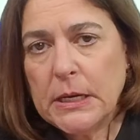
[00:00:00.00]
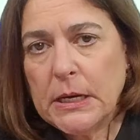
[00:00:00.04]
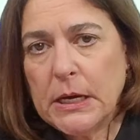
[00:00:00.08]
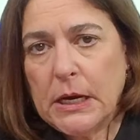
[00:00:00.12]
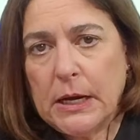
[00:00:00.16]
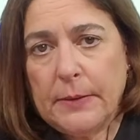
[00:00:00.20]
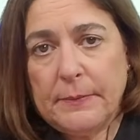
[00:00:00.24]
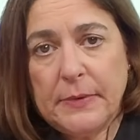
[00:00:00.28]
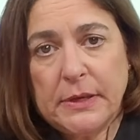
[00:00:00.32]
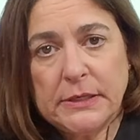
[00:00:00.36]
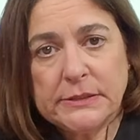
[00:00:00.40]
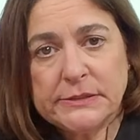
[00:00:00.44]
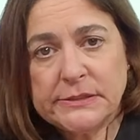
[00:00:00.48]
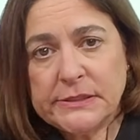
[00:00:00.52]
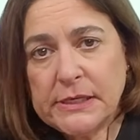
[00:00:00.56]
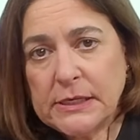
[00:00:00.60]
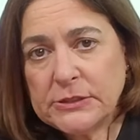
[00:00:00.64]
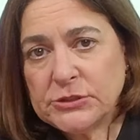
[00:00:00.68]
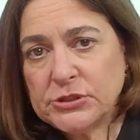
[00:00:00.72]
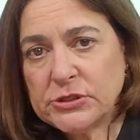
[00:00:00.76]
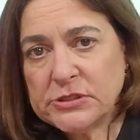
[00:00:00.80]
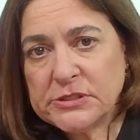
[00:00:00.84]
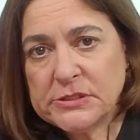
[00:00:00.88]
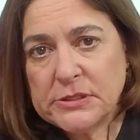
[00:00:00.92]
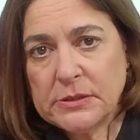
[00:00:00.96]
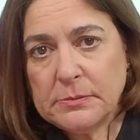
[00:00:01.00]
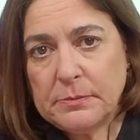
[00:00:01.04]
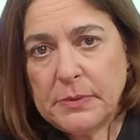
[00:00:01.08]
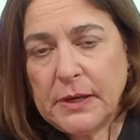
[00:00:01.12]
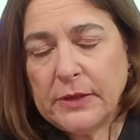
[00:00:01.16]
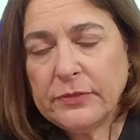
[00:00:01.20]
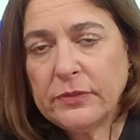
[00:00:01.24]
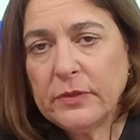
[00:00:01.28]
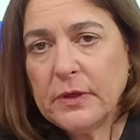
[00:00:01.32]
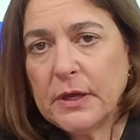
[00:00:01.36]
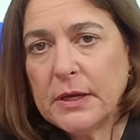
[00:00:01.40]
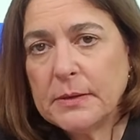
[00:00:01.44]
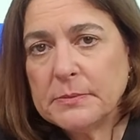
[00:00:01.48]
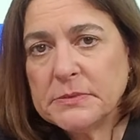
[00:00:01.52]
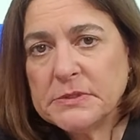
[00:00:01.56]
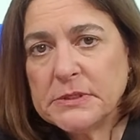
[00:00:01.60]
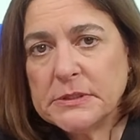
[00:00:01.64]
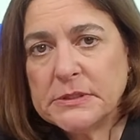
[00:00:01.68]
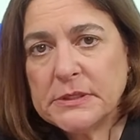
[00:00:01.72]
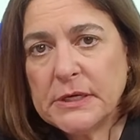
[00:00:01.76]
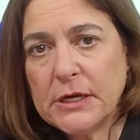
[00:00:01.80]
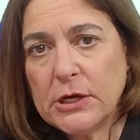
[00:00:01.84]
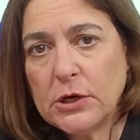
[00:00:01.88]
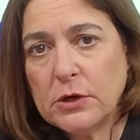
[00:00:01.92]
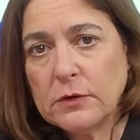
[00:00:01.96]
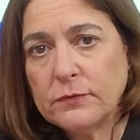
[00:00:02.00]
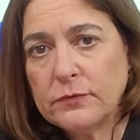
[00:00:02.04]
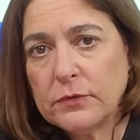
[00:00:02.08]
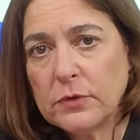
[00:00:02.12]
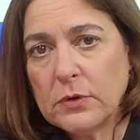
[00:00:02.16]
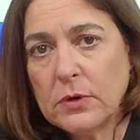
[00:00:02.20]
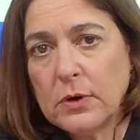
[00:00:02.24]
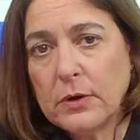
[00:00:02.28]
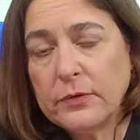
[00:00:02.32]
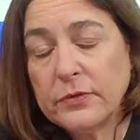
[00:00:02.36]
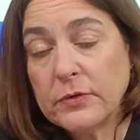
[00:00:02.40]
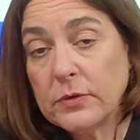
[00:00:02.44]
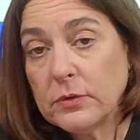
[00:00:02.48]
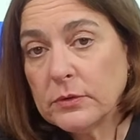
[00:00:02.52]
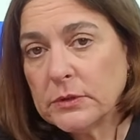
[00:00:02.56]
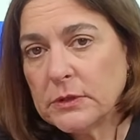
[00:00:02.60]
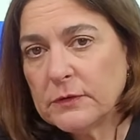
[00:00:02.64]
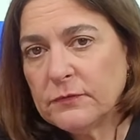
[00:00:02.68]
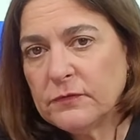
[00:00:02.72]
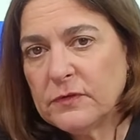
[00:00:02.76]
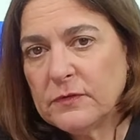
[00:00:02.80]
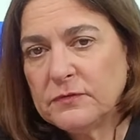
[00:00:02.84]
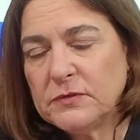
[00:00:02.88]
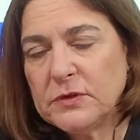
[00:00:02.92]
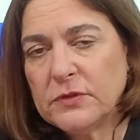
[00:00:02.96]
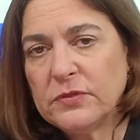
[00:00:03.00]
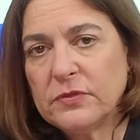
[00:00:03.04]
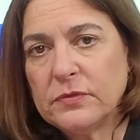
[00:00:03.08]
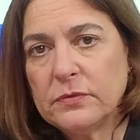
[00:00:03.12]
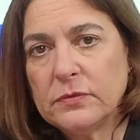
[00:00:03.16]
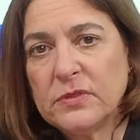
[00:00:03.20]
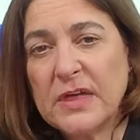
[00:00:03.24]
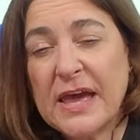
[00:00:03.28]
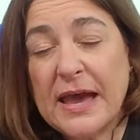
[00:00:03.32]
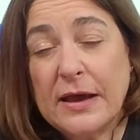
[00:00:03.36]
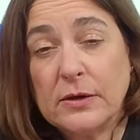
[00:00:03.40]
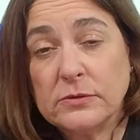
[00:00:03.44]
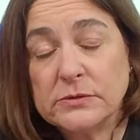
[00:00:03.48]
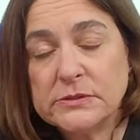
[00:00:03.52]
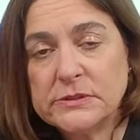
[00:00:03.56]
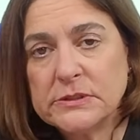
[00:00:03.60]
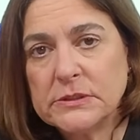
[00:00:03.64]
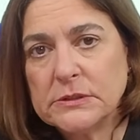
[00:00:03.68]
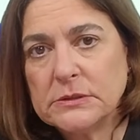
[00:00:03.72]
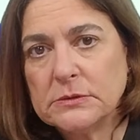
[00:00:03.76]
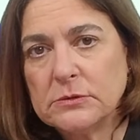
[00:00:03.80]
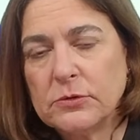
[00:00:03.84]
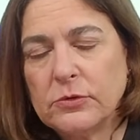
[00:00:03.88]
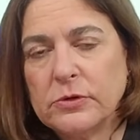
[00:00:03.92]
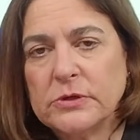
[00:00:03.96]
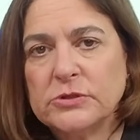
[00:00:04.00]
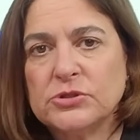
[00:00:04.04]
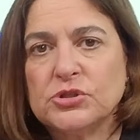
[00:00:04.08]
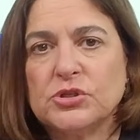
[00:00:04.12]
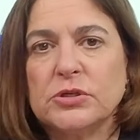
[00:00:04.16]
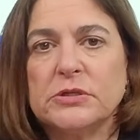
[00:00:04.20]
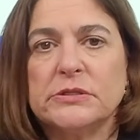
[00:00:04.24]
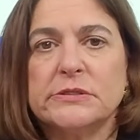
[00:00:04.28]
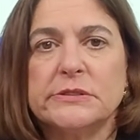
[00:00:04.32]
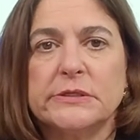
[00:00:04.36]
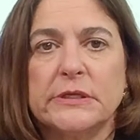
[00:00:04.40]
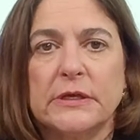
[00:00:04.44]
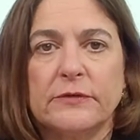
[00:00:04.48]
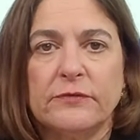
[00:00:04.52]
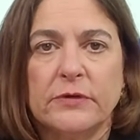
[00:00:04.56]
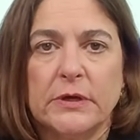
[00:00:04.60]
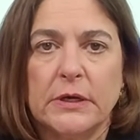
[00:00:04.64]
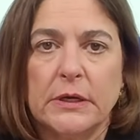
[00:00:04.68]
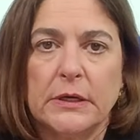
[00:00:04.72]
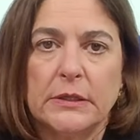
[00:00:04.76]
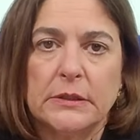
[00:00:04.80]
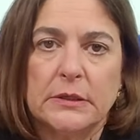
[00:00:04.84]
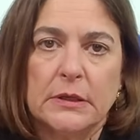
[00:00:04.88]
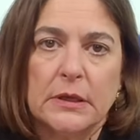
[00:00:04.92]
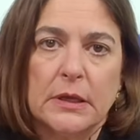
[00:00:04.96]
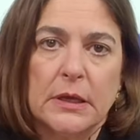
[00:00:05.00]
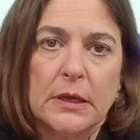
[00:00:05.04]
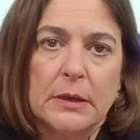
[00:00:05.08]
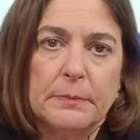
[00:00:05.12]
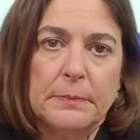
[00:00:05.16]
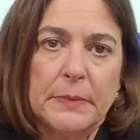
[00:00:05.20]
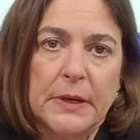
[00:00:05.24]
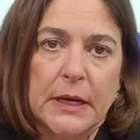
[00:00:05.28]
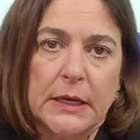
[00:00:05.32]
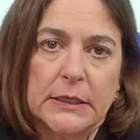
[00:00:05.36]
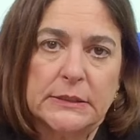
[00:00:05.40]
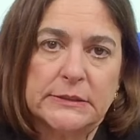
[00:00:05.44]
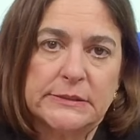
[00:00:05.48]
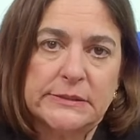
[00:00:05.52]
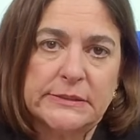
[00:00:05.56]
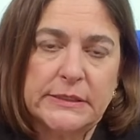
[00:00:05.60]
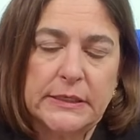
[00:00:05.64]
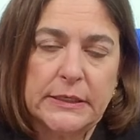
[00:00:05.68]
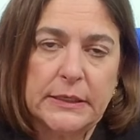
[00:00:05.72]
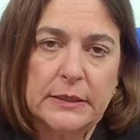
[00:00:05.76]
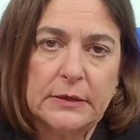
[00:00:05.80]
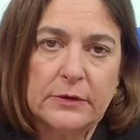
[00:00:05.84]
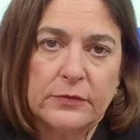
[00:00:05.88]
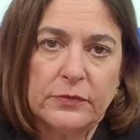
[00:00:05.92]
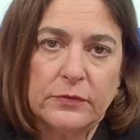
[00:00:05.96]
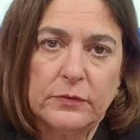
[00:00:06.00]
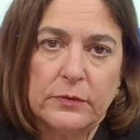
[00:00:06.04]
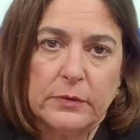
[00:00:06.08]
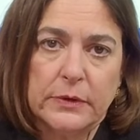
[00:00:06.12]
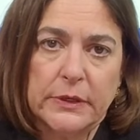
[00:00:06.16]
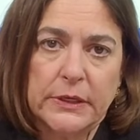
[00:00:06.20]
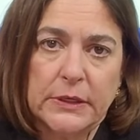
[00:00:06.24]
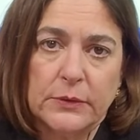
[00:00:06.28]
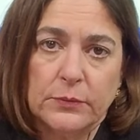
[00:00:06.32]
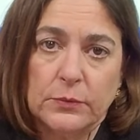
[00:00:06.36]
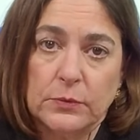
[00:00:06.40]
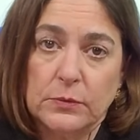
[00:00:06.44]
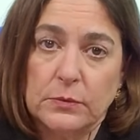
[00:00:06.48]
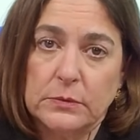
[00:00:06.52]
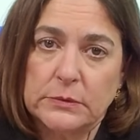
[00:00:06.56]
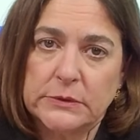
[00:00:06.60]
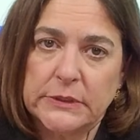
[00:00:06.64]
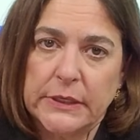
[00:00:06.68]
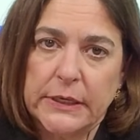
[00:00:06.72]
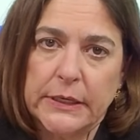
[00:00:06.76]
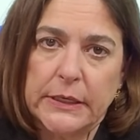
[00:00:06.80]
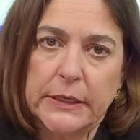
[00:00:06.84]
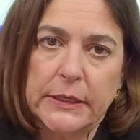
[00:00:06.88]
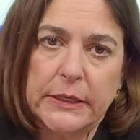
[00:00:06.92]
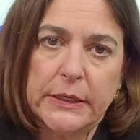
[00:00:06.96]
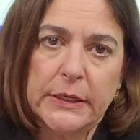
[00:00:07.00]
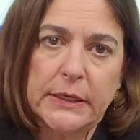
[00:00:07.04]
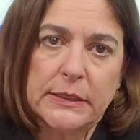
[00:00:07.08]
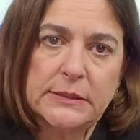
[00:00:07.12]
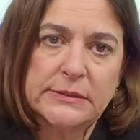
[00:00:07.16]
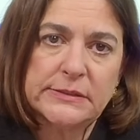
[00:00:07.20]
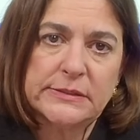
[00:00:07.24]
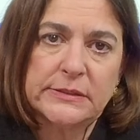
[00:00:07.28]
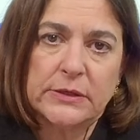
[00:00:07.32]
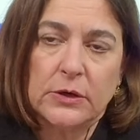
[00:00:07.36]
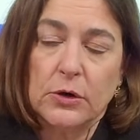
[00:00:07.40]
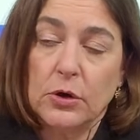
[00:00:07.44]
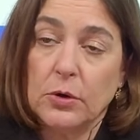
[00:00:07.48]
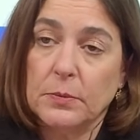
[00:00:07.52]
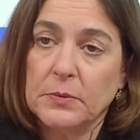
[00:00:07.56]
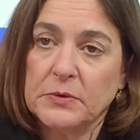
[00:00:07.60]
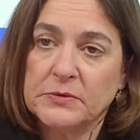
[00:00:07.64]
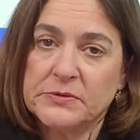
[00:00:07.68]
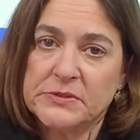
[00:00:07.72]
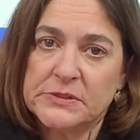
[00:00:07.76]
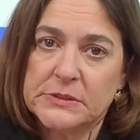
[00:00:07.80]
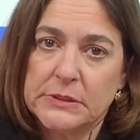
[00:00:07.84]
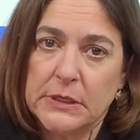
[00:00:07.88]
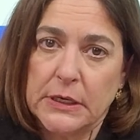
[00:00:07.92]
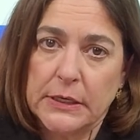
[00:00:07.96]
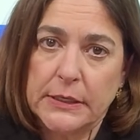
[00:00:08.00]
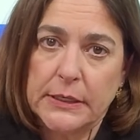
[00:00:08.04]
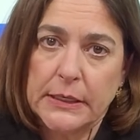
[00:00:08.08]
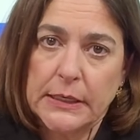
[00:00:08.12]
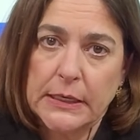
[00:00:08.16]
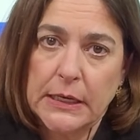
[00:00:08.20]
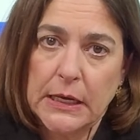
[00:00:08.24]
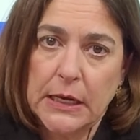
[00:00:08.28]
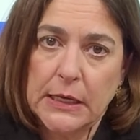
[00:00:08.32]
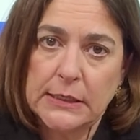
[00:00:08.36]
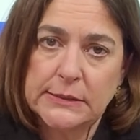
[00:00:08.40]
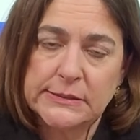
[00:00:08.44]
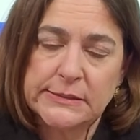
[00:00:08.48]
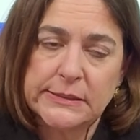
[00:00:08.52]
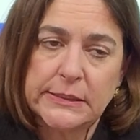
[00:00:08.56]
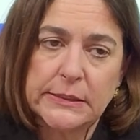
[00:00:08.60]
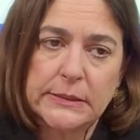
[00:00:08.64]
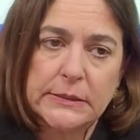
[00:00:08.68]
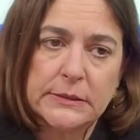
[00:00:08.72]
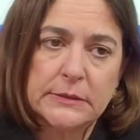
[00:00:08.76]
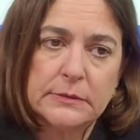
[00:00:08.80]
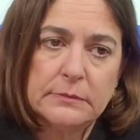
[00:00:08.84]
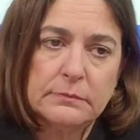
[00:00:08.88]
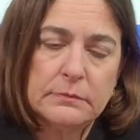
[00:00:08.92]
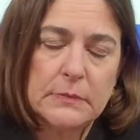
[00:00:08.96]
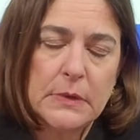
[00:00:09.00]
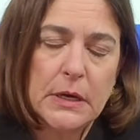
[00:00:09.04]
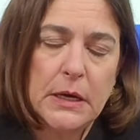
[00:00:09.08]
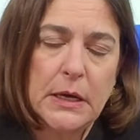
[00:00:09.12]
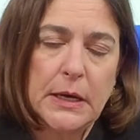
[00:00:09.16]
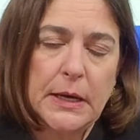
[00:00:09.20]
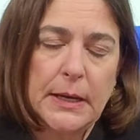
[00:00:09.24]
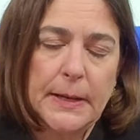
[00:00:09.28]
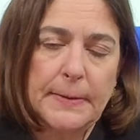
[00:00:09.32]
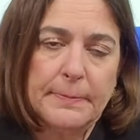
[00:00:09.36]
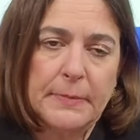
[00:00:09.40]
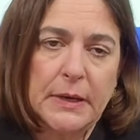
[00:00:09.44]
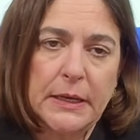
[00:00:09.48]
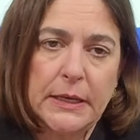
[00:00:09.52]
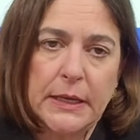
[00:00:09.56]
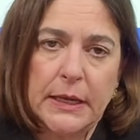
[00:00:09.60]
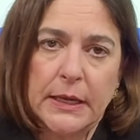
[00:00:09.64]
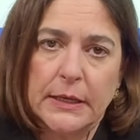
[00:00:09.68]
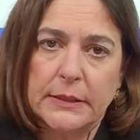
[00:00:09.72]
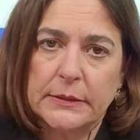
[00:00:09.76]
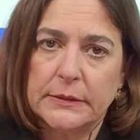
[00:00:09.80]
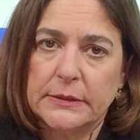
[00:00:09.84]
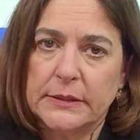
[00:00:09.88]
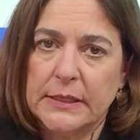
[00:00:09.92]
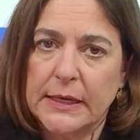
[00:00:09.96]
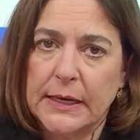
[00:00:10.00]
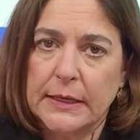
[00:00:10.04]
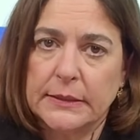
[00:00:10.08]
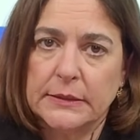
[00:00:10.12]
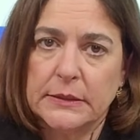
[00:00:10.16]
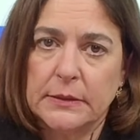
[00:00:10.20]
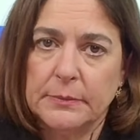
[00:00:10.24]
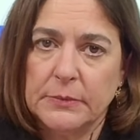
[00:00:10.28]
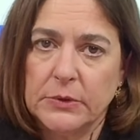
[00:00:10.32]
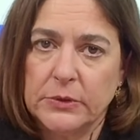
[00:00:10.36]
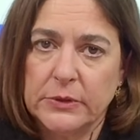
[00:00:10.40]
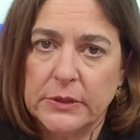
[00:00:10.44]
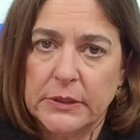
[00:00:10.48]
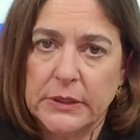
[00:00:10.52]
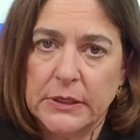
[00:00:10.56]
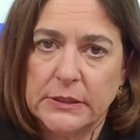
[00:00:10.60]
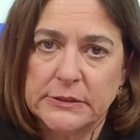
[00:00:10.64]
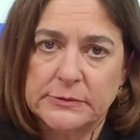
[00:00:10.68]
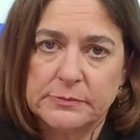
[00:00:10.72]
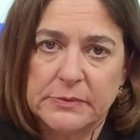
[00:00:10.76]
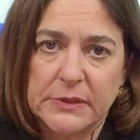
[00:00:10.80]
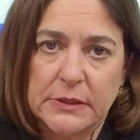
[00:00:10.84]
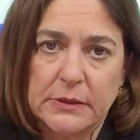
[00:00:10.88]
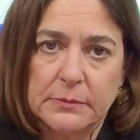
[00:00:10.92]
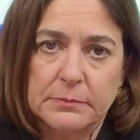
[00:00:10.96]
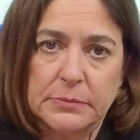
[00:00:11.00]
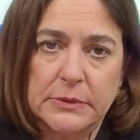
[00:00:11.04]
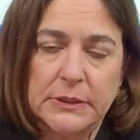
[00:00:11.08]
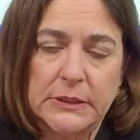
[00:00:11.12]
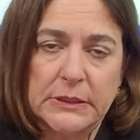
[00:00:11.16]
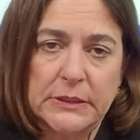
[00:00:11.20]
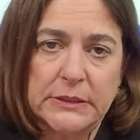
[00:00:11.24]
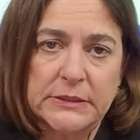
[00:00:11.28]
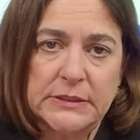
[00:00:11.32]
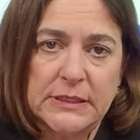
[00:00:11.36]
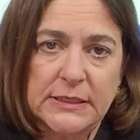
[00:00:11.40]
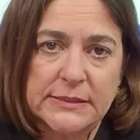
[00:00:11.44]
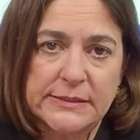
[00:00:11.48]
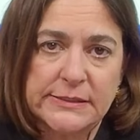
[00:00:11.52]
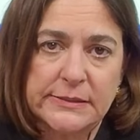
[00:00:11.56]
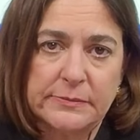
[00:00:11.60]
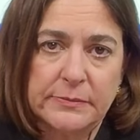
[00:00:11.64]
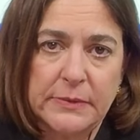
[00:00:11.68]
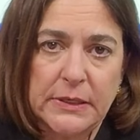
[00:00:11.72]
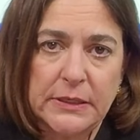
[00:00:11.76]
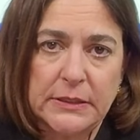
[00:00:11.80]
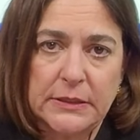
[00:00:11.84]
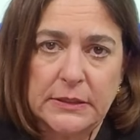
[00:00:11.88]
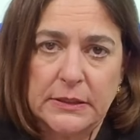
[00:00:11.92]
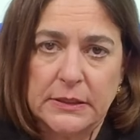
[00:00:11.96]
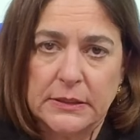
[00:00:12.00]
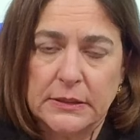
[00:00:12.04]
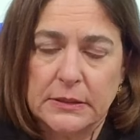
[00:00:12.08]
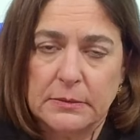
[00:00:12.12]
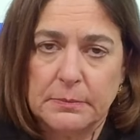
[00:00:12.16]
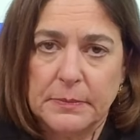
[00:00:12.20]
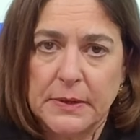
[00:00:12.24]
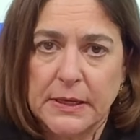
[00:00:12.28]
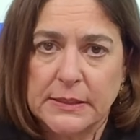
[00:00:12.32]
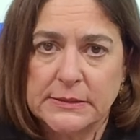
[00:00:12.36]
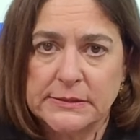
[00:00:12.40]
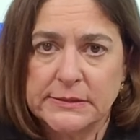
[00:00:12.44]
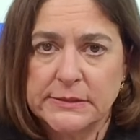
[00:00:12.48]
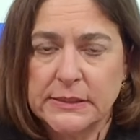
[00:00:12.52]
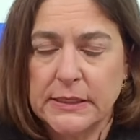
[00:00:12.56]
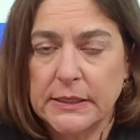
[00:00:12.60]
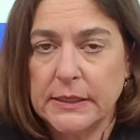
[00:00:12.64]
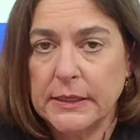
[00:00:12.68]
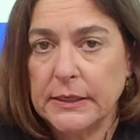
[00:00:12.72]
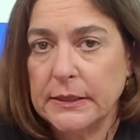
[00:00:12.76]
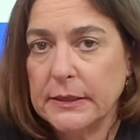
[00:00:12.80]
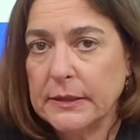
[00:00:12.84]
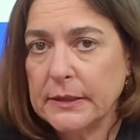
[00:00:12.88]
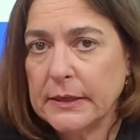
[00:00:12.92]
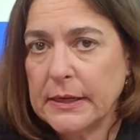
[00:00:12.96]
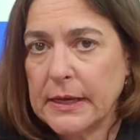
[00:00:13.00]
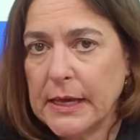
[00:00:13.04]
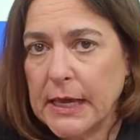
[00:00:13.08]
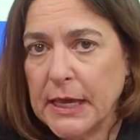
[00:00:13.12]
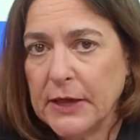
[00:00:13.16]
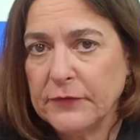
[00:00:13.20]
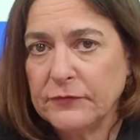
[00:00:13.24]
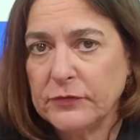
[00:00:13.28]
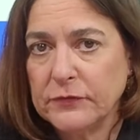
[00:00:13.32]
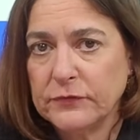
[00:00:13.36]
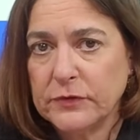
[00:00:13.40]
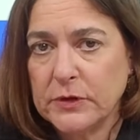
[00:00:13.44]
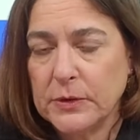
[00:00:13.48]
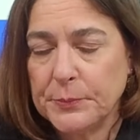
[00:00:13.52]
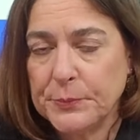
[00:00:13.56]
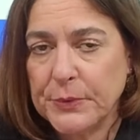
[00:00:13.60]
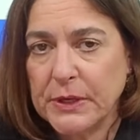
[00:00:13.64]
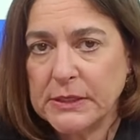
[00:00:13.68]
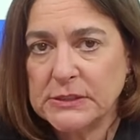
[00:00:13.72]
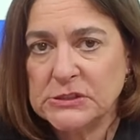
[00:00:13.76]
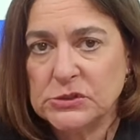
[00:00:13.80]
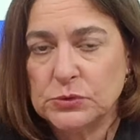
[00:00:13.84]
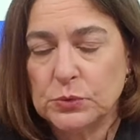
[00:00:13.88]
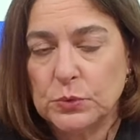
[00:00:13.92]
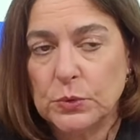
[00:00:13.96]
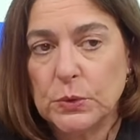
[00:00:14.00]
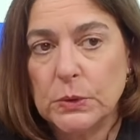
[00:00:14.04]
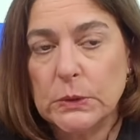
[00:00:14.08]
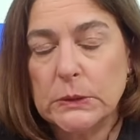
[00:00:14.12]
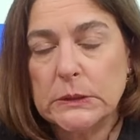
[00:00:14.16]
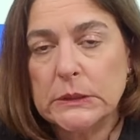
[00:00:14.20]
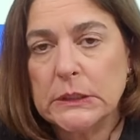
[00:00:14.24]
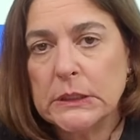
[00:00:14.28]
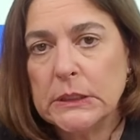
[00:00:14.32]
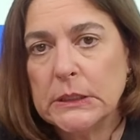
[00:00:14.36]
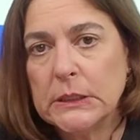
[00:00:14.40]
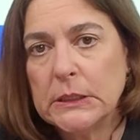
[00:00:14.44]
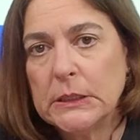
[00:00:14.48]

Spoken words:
And it's not just in Bethlehem. Today, overall, there are only 50,000 Christians living in the Palestinian Authority-ruled areas. There are almost none in Gaza. Again, that community has been completely decimated in the past decade and a half of Hamas rule.